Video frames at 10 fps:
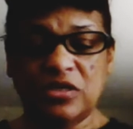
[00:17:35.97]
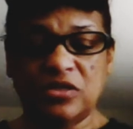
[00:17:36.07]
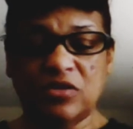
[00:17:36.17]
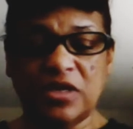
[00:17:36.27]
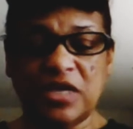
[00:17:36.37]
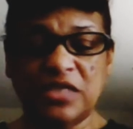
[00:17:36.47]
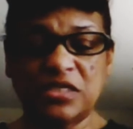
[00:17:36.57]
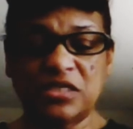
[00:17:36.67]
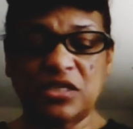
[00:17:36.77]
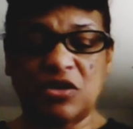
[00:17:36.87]
So I guess
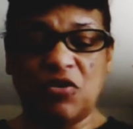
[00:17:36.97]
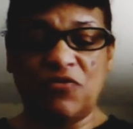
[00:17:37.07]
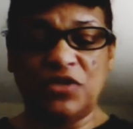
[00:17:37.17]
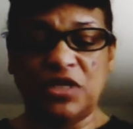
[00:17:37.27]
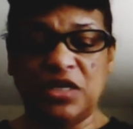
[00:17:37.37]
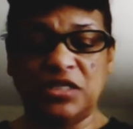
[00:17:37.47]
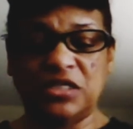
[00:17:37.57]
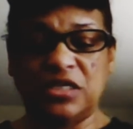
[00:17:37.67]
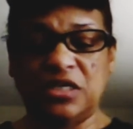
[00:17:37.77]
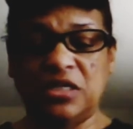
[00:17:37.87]
since the
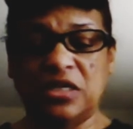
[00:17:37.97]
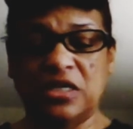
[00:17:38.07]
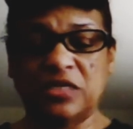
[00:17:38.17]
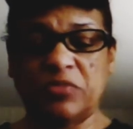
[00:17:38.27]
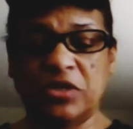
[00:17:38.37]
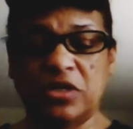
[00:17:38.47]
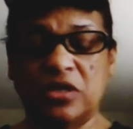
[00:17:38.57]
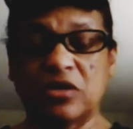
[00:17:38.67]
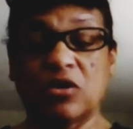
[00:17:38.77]
COVID-19 has been